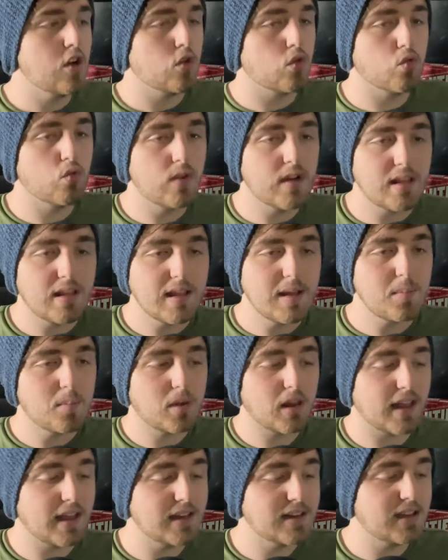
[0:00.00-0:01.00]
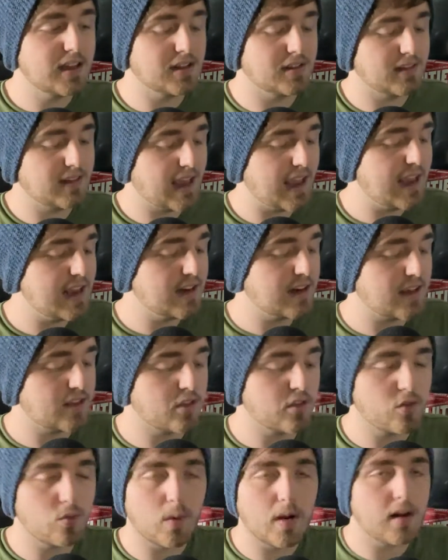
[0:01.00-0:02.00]
really played contain. I
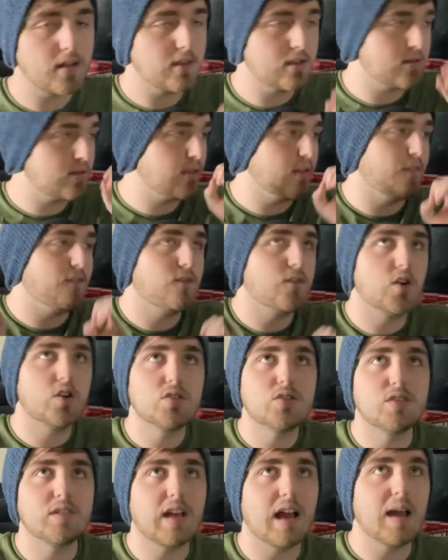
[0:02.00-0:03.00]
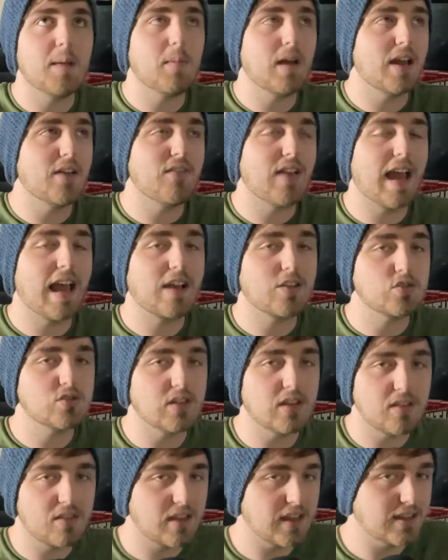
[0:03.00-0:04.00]
swear this is the first time I've
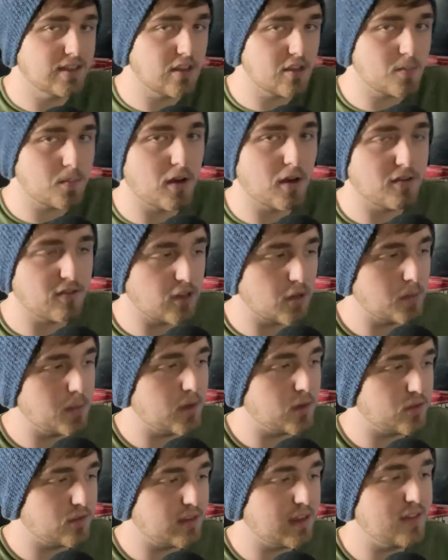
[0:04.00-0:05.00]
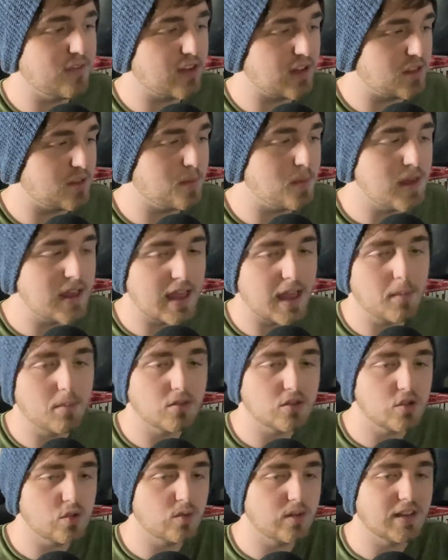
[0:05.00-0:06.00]
actually seen this Buffalo Bills defense be
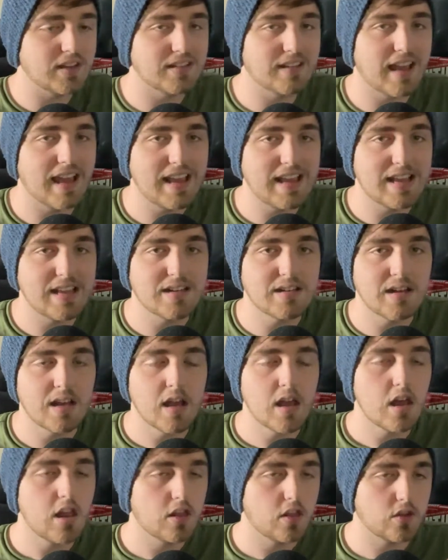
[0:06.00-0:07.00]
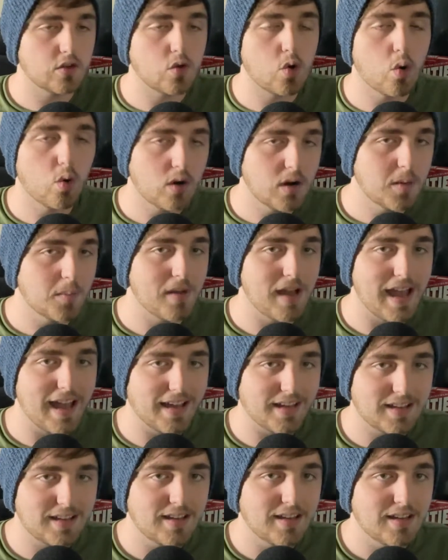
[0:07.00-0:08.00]
able to contain the
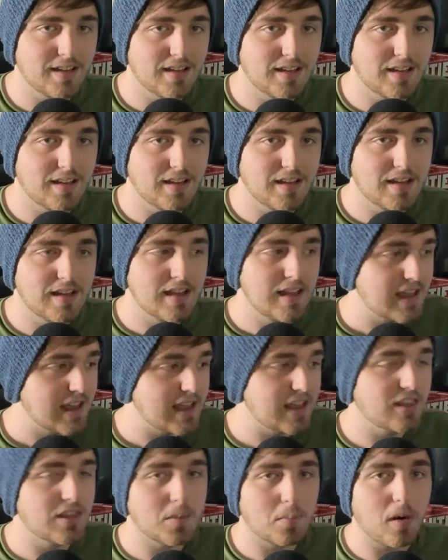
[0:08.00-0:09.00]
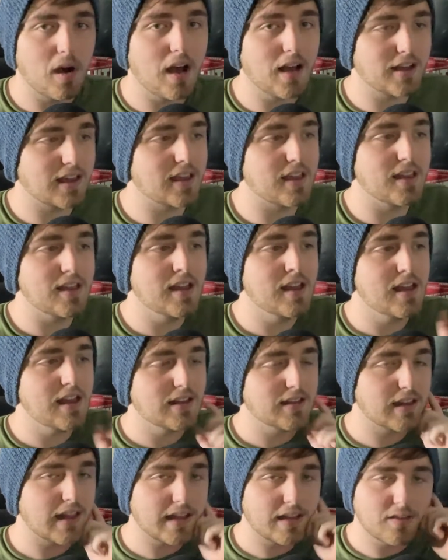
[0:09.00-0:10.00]
quarterback in the pocket.
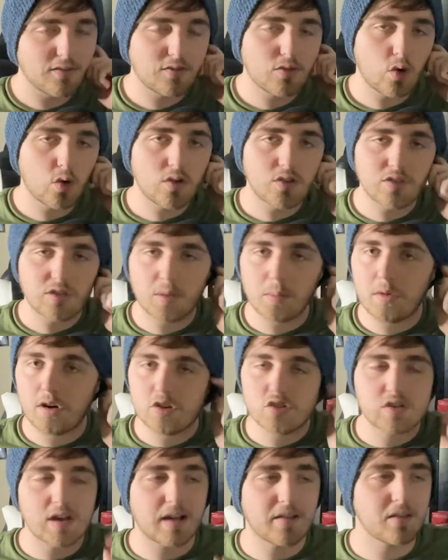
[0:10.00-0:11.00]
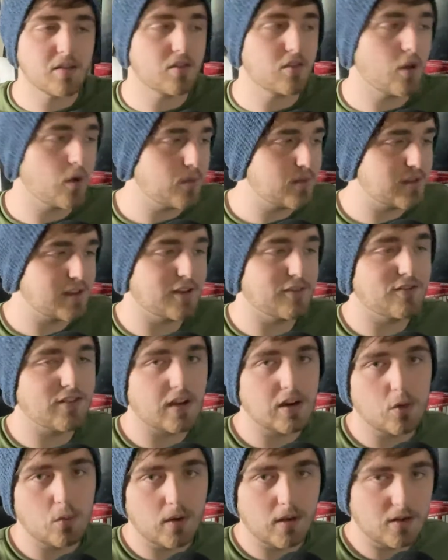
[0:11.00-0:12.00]
Like, of course, Lamar Jackson's always going to
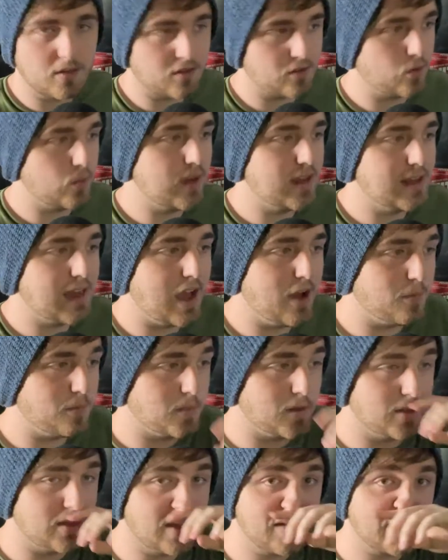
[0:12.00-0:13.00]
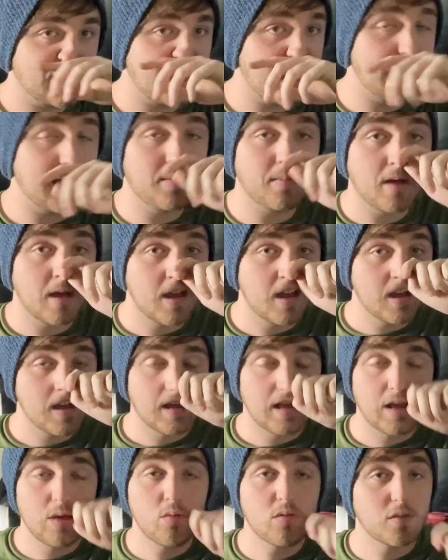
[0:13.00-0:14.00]
find a way to squeak out, but this game,
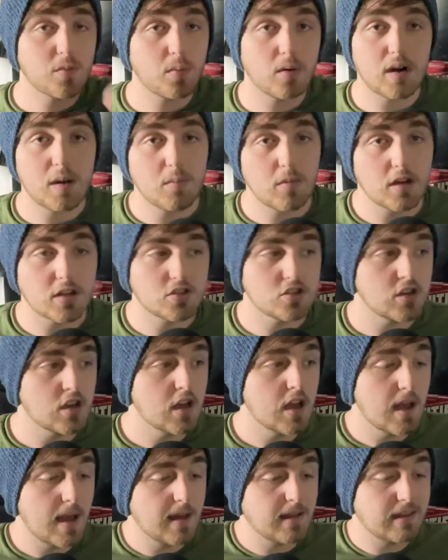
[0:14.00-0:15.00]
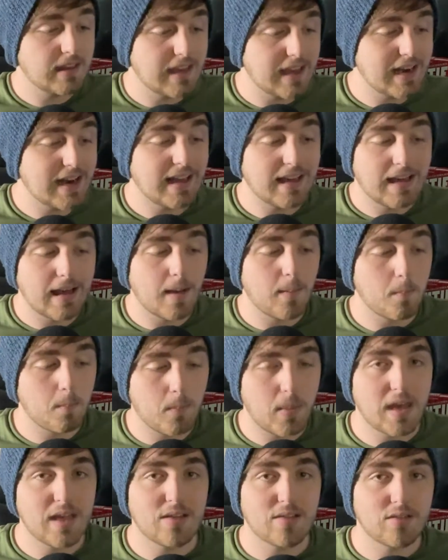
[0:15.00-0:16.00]
he was pretty much getting
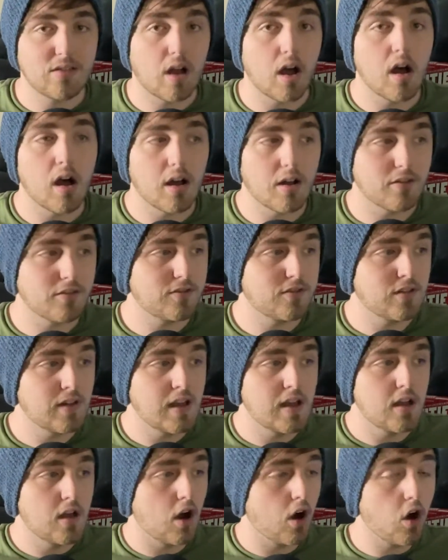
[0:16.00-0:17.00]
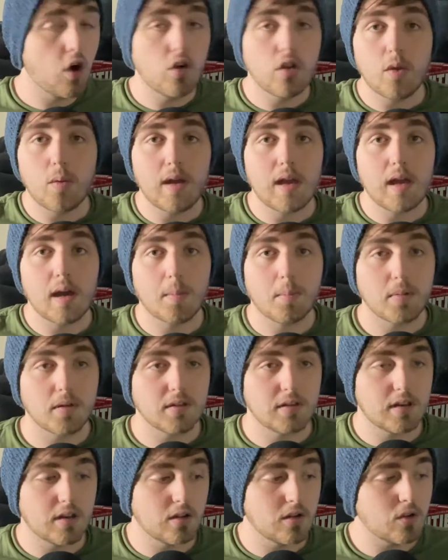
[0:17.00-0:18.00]
pissed off all the way up
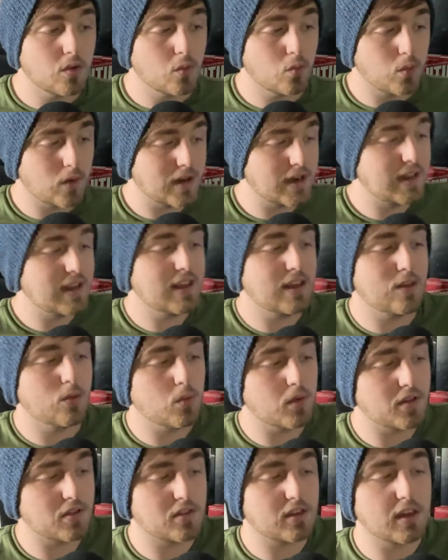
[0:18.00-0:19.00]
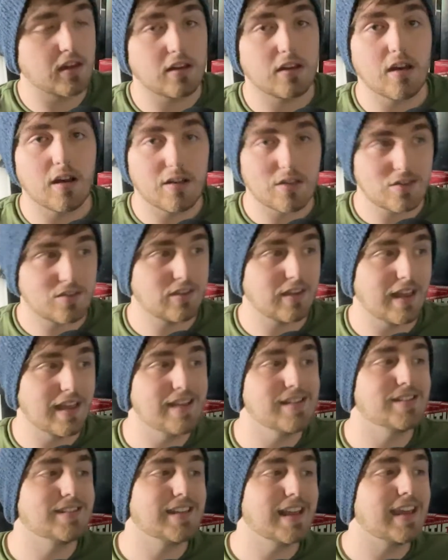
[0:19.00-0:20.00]
until when he was concussed
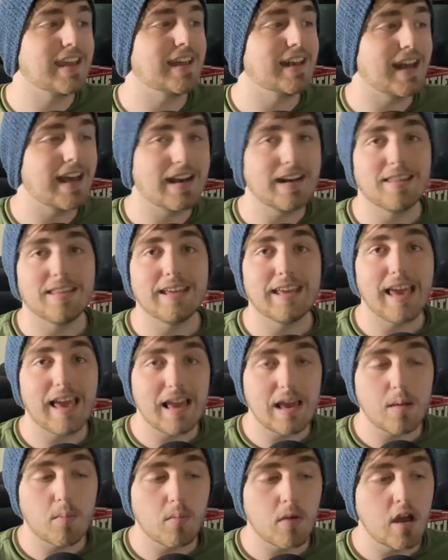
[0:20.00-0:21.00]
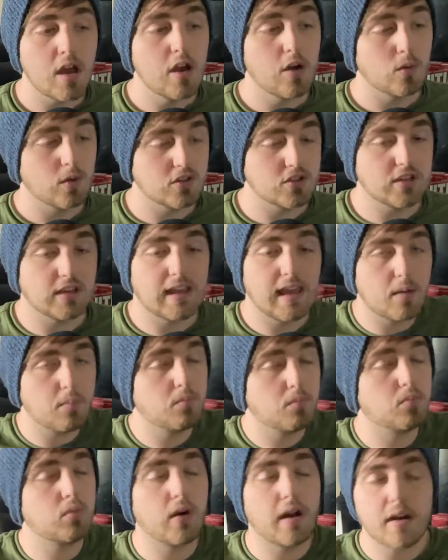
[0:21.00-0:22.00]
and taken out of the game, which
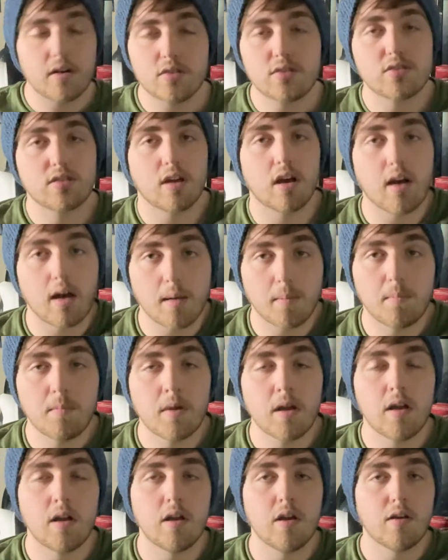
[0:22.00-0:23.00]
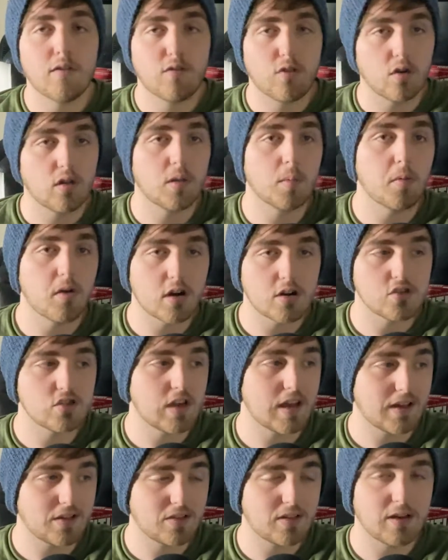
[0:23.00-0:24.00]
again, prayers up for Lamar
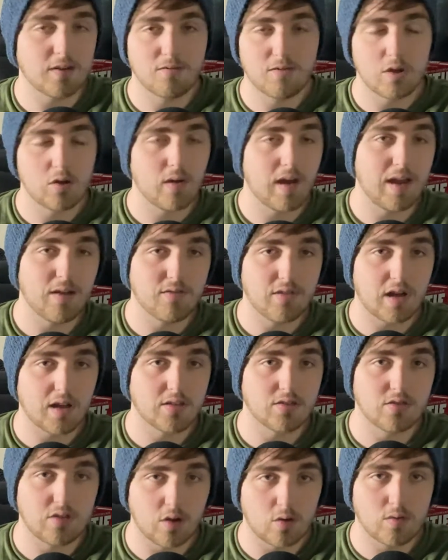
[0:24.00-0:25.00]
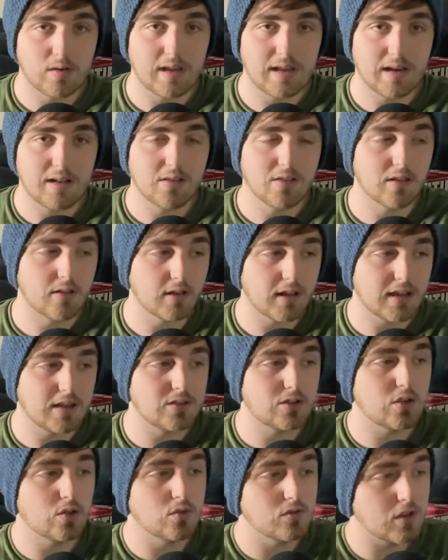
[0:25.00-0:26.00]
Jackson. If you have not donated, the
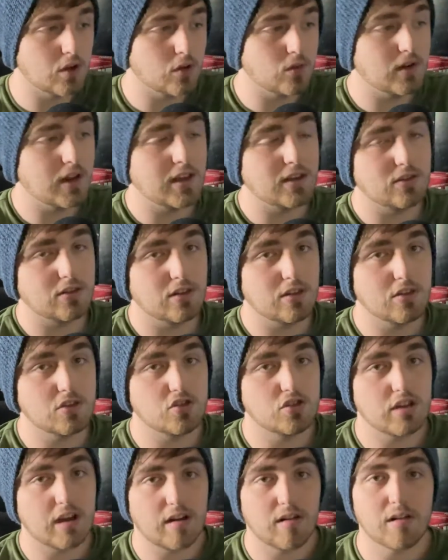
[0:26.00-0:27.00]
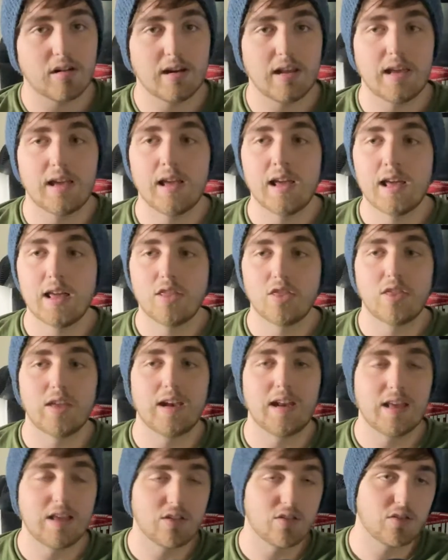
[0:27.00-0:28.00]
link to donate to the charity
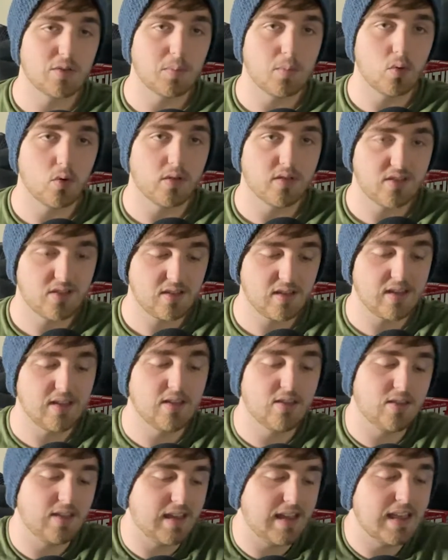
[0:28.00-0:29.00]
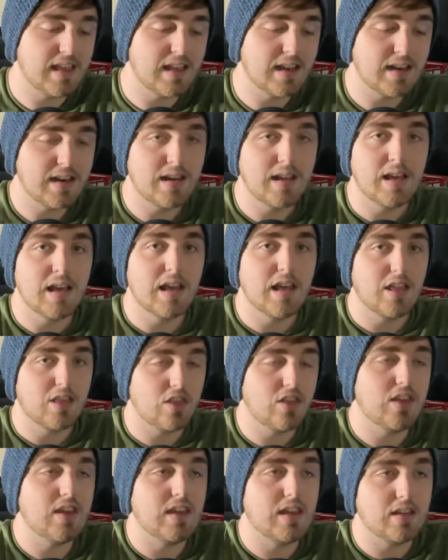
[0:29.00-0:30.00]
that he supports is in
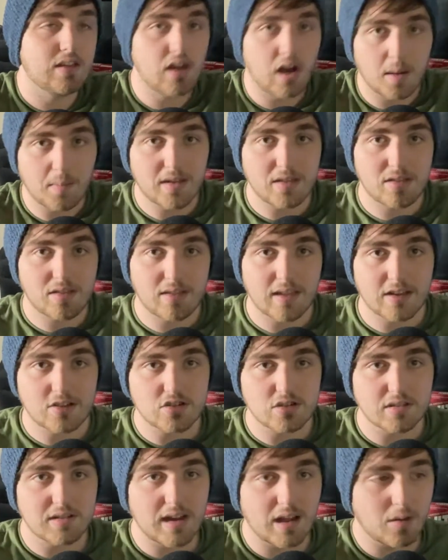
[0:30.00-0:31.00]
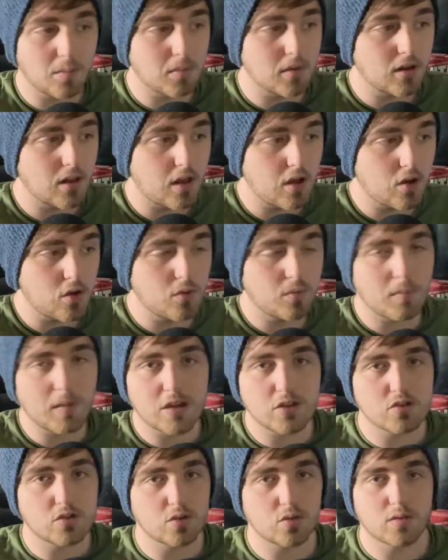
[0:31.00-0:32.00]
the comments section down below.
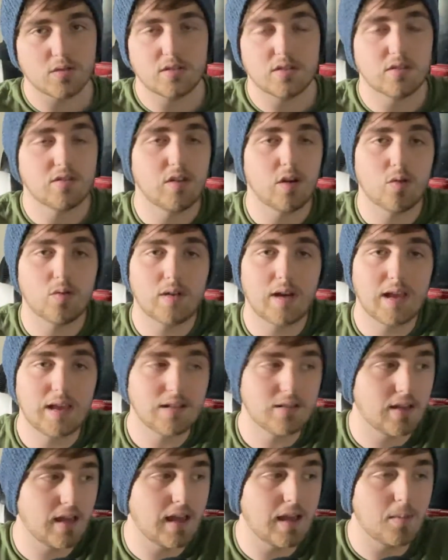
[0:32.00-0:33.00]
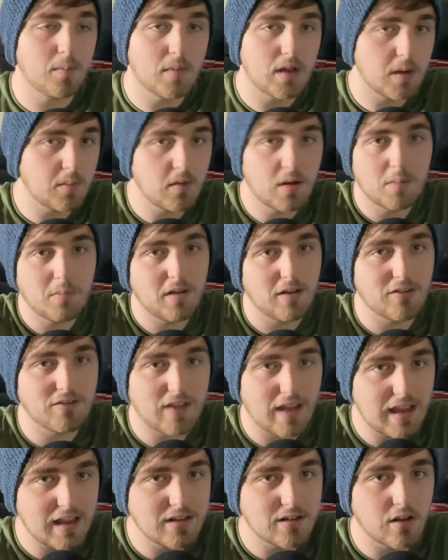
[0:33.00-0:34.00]
Make sure to donate a minimum of
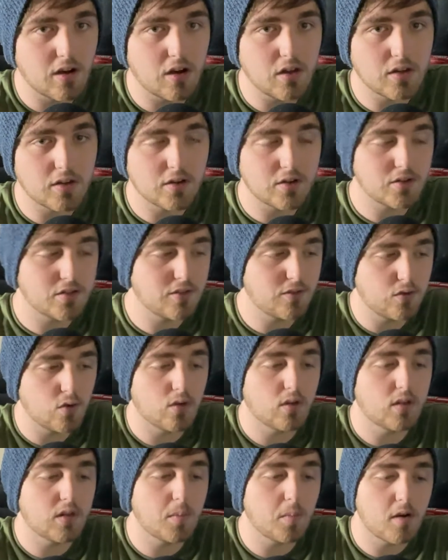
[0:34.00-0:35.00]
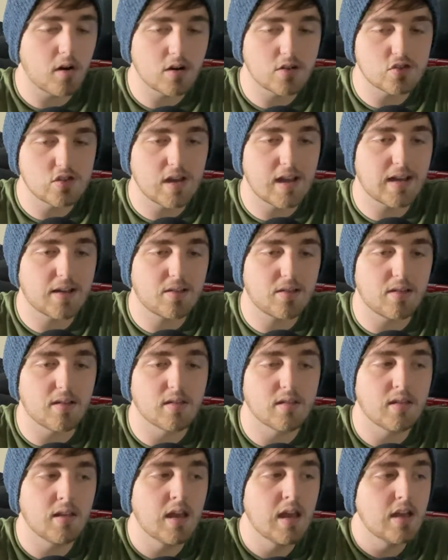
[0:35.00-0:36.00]
$8 for Lamar
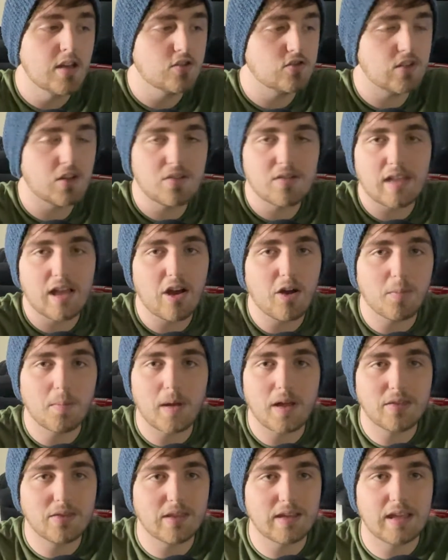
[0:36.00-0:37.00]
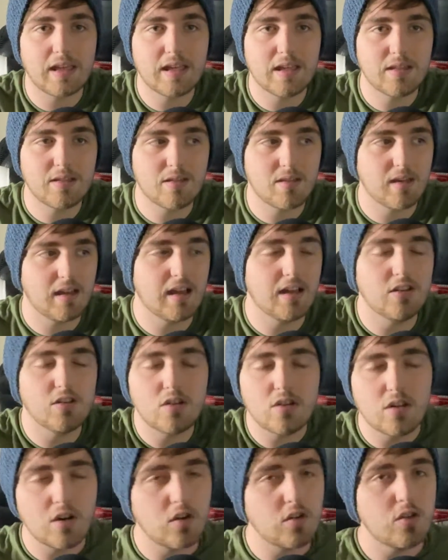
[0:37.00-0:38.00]
Jackson just to help out the kids. And
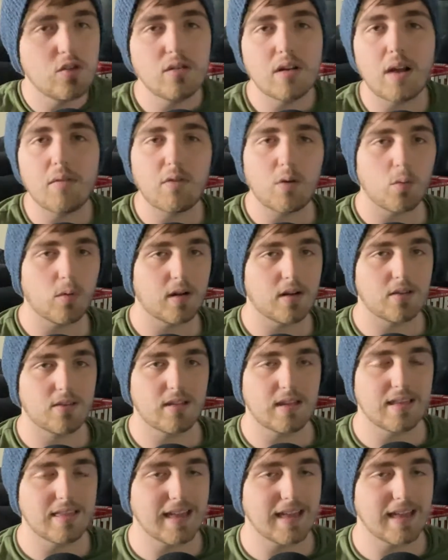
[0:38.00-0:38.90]
you never want to see